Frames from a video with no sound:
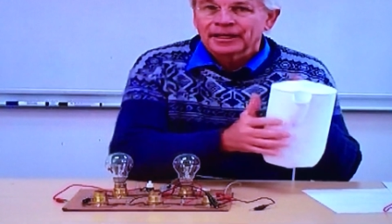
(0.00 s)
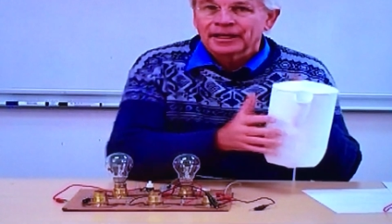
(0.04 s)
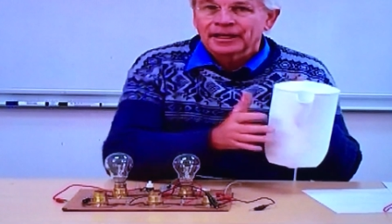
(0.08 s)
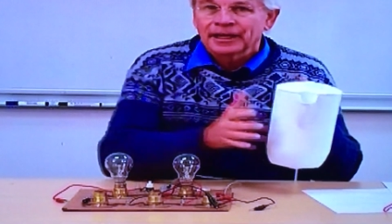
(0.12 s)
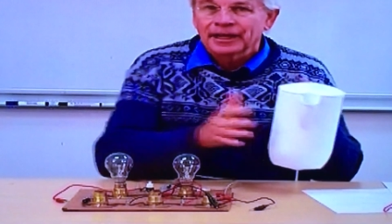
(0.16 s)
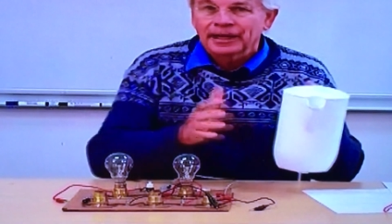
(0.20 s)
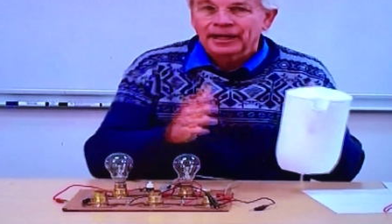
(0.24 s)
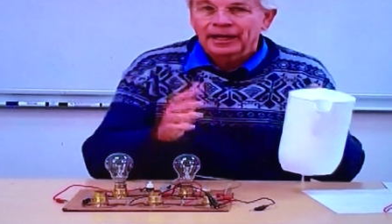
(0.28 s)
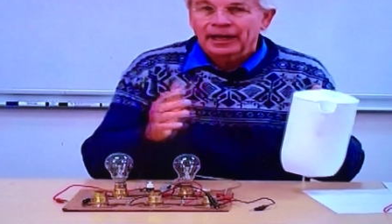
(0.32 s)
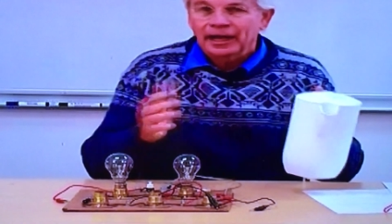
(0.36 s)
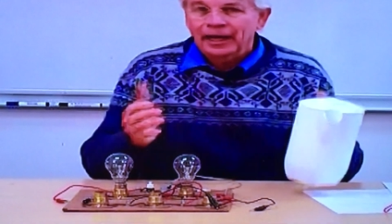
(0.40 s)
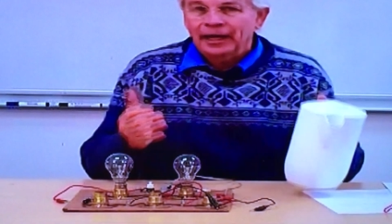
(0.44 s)

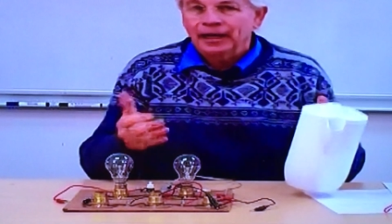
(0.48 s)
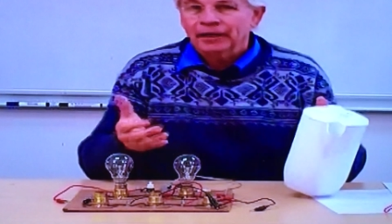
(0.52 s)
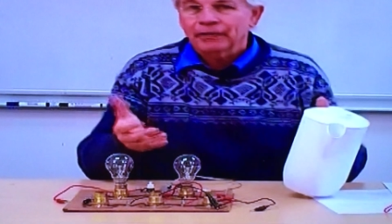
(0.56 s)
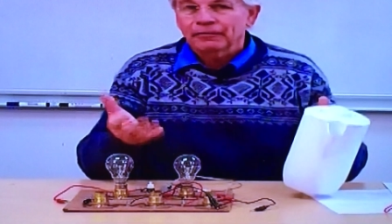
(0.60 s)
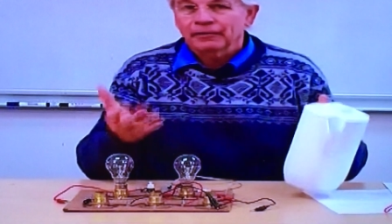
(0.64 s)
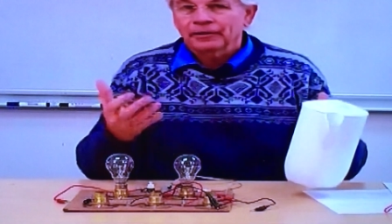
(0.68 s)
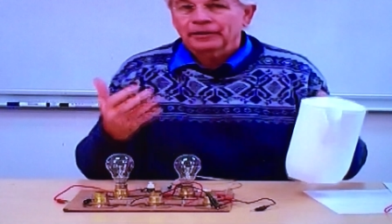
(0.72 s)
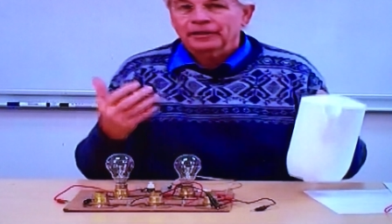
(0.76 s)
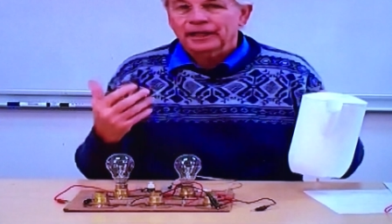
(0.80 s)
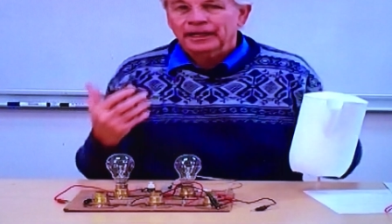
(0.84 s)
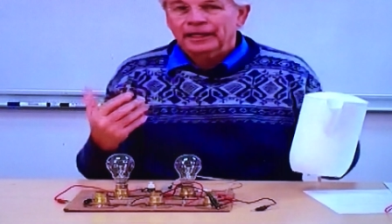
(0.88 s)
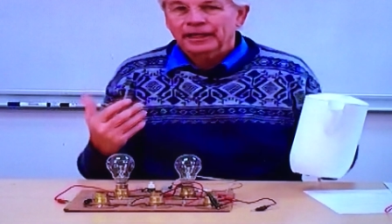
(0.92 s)
And out of
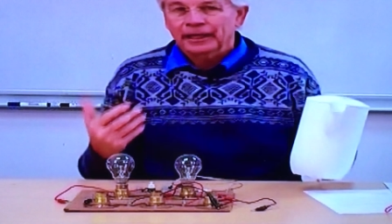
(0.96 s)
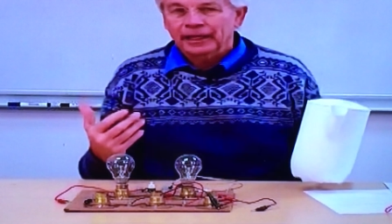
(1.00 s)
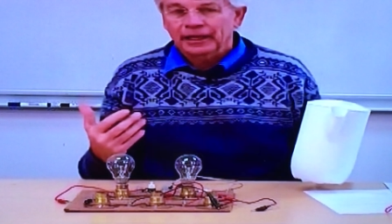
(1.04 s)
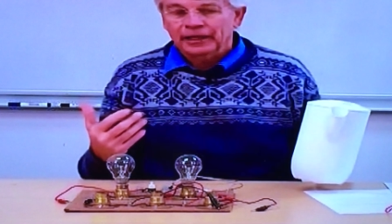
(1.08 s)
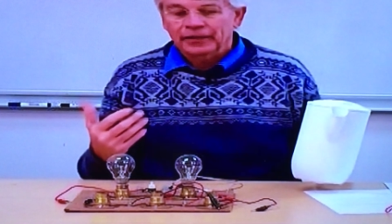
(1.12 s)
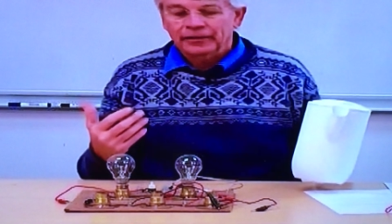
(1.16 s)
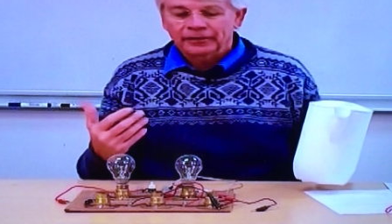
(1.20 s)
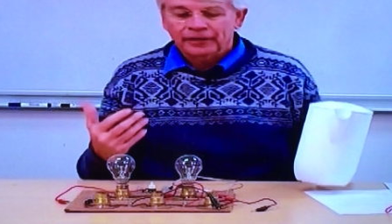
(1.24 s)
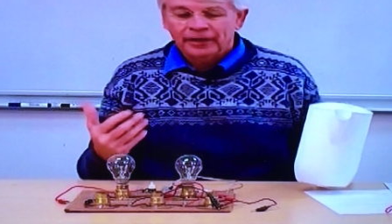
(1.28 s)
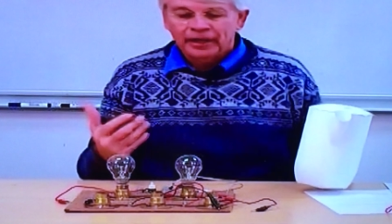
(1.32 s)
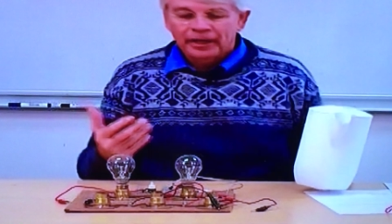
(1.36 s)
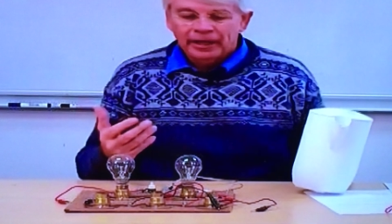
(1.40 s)
it they
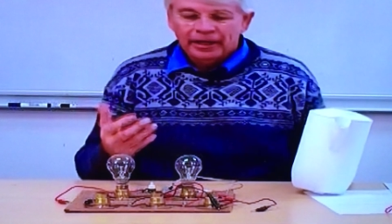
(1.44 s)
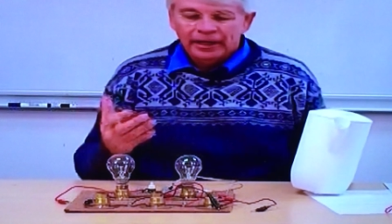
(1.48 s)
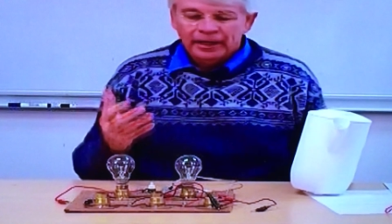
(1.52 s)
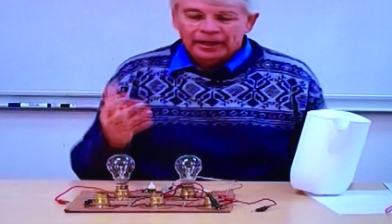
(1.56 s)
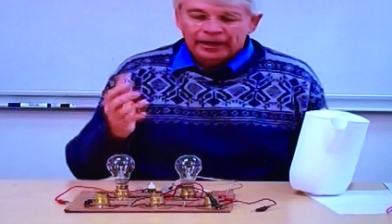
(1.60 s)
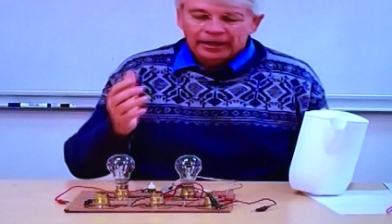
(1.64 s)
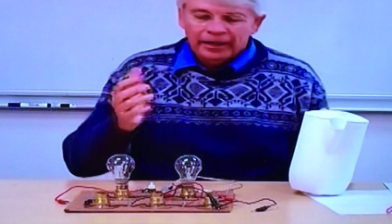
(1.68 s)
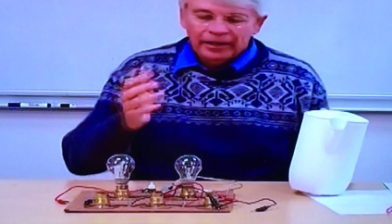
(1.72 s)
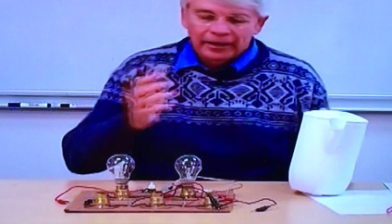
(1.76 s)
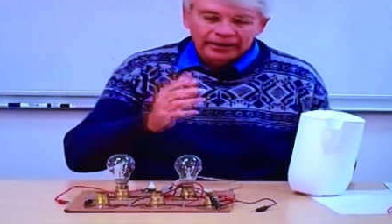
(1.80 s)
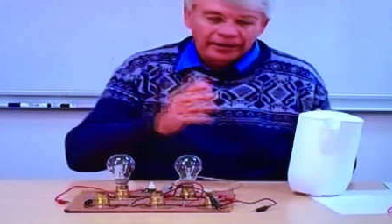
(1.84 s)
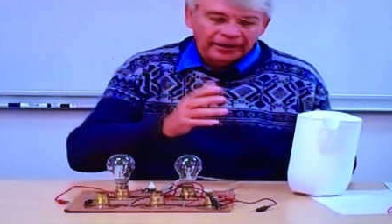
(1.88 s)
get,
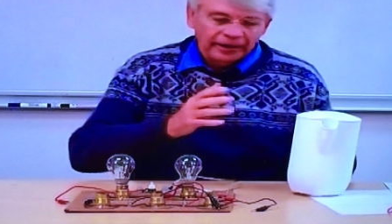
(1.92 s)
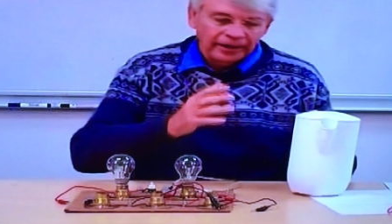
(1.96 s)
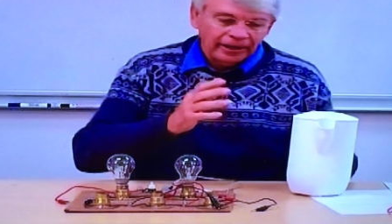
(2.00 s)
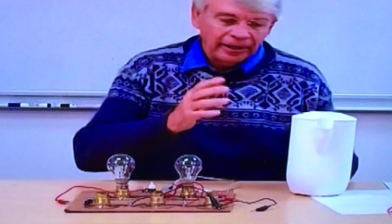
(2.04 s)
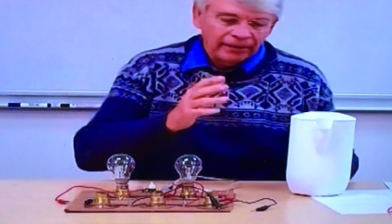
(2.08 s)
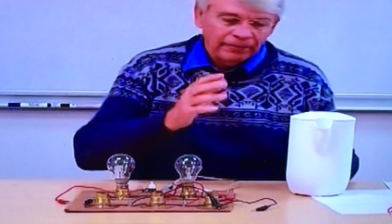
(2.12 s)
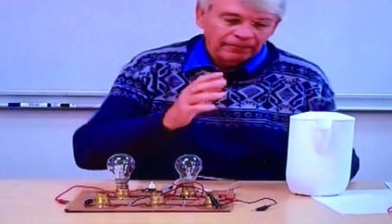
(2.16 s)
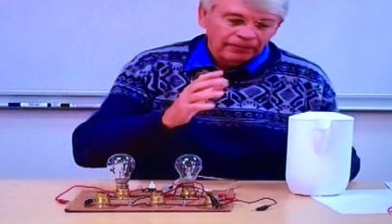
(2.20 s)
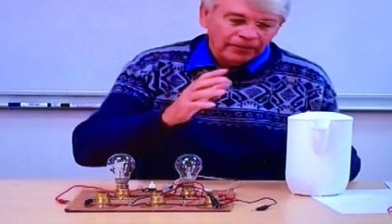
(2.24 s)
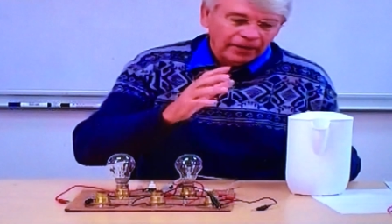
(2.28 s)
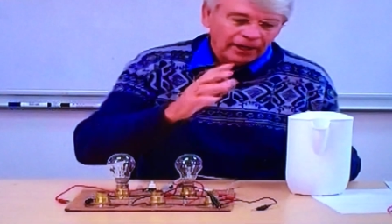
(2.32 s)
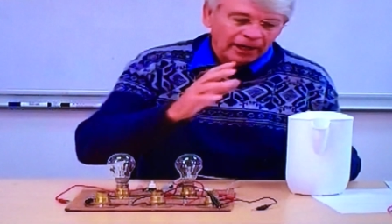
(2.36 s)
the